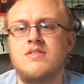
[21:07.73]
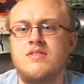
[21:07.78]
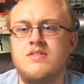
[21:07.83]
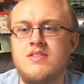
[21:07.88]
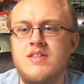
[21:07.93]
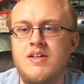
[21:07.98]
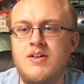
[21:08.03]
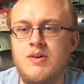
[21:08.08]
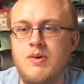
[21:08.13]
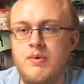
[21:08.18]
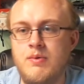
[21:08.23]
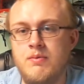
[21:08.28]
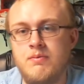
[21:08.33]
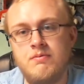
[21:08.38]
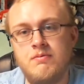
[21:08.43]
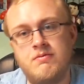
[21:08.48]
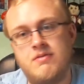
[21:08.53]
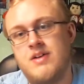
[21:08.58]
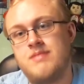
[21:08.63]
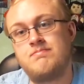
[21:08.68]
So,
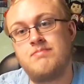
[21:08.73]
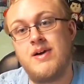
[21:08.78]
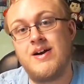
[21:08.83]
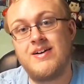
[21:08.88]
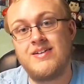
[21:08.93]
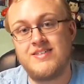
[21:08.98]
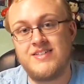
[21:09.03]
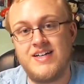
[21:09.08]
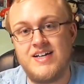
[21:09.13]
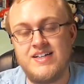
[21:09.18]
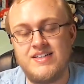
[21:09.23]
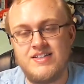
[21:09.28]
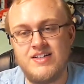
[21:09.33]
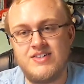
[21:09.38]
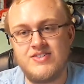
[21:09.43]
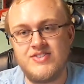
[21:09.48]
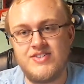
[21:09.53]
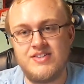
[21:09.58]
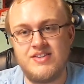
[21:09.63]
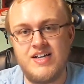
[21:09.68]
one part I'd
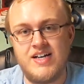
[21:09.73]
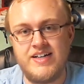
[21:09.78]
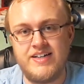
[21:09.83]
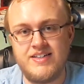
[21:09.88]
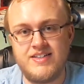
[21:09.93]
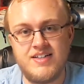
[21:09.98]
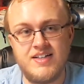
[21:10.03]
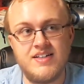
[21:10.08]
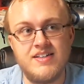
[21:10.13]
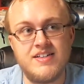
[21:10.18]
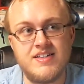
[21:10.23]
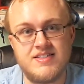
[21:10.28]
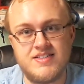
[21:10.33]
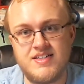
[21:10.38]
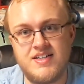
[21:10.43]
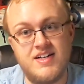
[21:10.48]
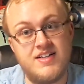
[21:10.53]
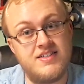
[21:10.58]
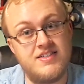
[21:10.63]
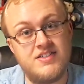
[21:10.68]
also like to
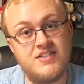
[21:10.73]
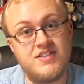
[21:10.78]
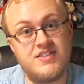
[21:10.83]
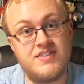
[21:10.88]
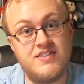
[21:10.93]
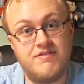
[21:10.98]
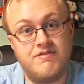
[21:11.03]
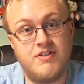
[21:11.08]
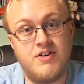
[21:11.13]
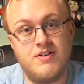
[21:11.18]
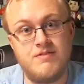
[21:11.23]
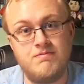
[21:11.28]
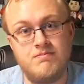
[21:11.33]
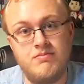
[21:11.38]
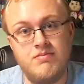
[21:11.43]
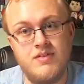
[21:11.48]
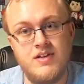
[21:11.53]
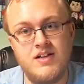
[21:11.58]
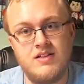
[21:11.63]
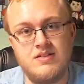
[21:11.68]
discuss just for
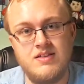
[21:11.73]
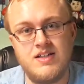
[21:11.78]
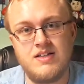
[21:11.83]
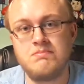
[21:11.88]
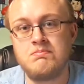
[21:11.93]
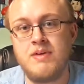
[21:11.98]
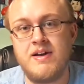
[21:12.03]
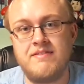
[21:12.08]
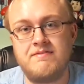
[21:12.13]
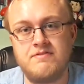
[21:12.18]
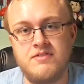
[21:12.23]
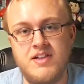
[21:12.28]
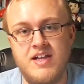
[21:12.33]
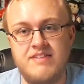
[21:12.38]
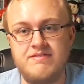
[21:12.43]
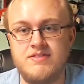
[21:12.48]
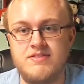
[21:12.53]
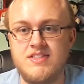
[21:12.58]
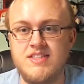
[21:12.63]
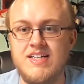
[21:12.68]
a little bit of
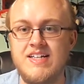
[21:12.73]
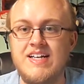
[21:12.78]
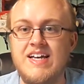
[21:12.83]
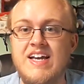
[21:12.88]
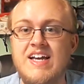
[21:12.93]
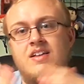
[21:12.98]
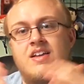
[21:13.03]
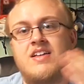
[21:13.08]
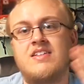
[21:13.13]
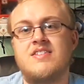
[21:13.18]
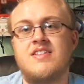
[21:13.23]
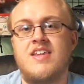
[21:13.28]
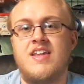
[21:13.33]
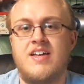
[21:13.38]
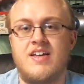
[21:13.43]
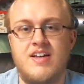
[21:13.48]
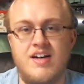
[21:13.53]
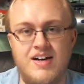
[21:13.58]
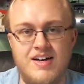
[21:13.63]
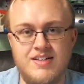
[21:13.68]
levity is the
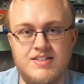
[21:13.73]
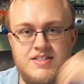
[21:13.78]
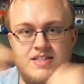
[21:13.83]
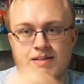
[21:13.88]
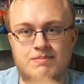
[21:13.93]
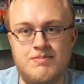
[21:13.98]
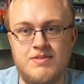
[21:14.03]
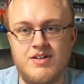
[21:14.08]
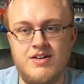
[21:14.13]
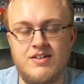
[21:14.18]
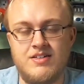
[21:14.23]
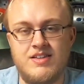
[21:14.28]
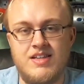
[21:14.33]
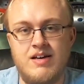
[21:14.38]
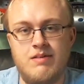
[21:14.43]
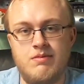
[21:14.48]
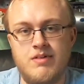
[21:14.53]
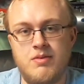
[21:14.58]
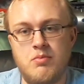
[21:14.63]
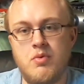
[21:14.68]
concept art
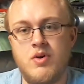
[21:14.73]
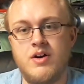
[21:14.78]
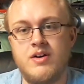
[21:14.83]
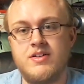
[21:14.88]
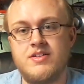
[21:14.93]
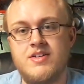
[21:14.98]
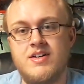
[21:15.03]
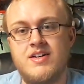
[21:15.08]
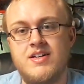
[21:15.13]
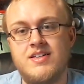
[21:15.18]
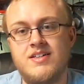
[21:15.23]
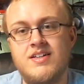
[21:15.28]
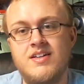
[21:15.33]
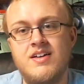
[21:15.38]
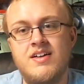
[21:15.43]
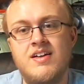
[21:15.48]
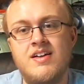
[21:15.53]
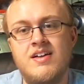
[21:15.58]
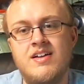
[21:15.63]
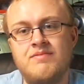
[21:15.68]
that we worked on.
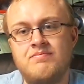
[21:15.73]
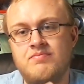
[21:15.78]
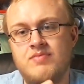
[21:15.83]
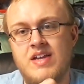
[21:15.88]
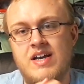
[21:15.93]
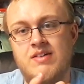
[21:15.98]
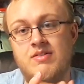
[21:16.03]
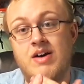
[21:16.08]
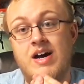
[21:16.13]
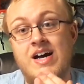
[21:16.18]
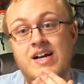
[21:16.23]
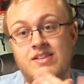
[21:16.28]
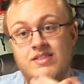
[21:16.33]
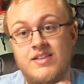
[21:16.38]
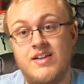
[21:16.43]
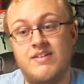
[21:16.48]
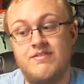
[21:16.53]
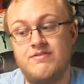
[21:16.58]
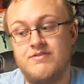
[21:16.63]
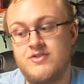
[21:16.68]
Now, I
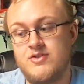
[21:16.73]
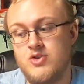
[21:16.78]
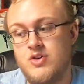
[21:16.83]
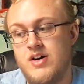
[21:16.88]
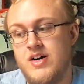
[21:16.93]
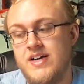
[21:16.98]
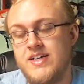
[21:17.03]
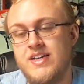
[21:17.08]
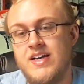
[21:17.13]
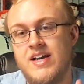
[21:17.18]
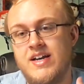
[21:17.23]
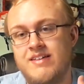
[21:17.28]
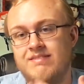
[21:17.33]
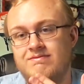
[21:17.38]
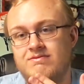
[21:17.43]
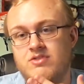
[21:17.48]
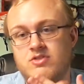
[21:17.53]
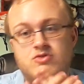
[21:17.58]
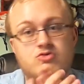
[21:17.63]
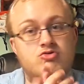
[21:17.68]
love drawing. I
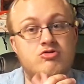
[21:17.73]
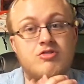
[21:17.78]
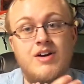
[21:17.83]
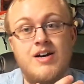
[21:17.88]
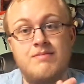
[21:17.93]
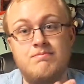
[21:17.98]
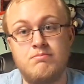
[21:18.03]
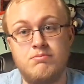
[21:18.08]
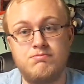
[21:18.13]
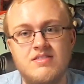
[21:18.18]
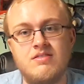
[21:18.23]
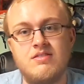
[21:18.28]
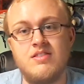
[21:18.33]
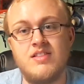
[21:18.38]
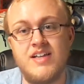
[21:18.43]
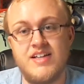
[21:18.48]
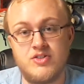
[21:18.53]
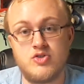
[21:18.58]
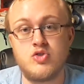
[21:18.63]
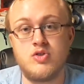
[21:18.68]
draw
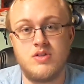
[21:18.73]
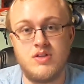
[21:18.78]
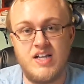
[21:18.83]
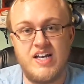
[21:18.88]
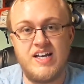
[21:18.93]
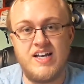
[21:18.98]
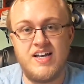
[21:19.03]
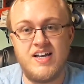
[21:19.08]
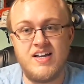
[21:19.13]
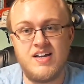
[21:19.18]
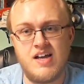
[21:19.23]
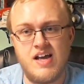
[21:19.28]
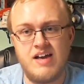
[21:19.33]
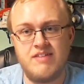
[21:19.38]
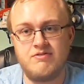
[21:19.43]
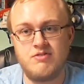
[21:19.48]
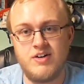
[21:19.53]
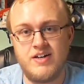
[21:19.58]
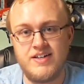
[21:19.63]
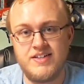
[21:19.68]
literally
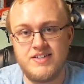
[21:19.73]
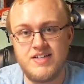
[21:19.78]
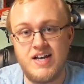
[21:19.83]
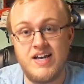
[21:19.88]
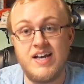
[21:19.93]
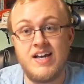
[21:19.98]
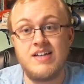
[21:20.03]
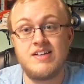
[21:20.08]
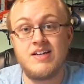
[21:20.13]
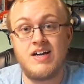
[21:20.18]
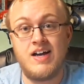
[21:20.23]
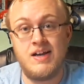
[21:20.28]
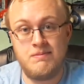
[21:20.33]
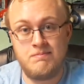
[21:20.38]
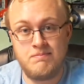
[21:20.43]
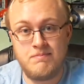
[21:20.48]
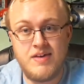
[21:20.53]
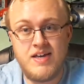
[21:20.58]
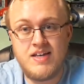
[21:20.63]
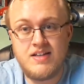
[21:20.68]
every day, and I
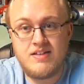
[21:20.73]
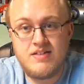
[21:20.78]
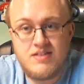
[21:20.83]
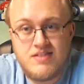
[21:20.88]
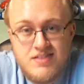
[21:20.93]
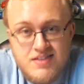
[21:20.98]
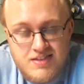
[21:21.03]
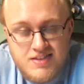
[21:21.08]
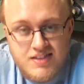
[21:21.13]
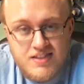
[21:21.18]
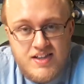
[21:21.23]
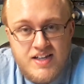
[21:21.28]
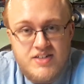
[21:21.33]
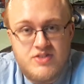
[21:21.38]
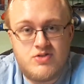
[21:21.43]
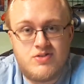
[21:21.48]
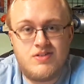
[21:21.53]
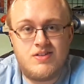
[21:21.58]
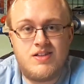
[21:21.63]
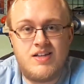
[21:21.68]
mean
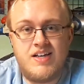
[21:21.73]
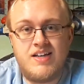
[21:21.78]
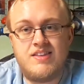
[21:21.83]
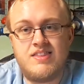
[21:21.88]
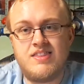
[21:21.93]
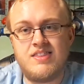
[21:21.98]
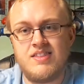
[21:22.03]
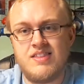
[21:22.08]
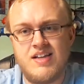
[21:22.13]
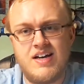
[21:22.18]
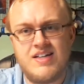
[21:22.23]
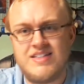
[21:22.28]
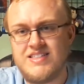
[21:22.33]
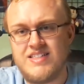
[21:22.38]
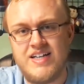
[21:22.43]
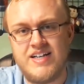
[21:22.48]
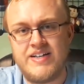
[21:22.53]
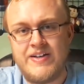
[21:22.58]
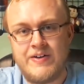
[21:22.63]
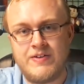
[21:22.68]
literally. Not a
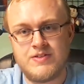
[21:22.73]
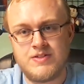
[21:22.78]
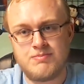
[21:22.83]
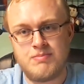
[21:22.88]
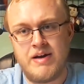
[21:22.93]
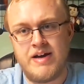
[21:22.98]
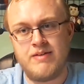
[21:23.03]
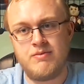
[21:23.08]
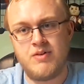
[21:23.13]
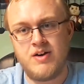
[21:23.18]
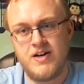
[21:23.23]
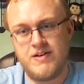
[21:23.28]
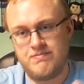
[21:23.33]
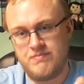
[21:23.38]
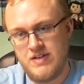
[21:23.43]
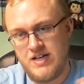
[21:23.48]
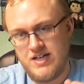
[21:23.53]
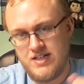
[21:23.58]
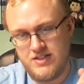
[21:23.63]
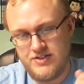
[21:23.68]
day goes by where
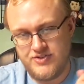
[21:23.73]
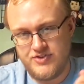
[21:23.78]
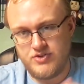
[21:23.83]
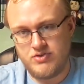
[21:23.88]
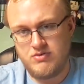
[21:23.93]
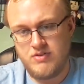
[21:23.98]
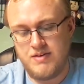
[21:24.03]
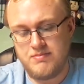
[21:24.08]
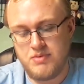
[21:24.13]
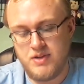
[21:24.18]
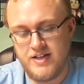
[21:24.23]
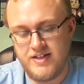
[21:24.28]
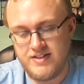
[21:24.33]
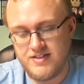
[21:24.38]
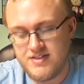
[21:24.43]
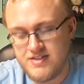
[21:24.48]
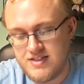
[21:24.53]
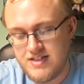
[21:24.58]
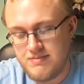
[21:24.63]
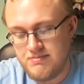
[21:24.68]
I'm not scribbling
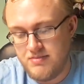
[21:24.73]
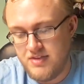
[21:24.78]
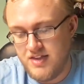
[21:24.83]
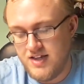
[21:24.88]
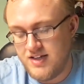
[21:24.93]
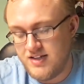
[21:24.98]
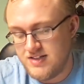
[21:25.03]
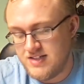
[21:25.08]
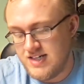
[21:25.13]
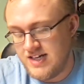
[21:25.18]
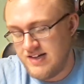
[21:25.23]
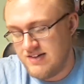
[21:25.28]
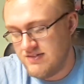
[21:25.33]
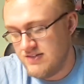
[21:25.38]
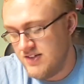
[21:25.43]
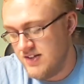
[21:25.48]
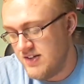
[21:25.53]
something down.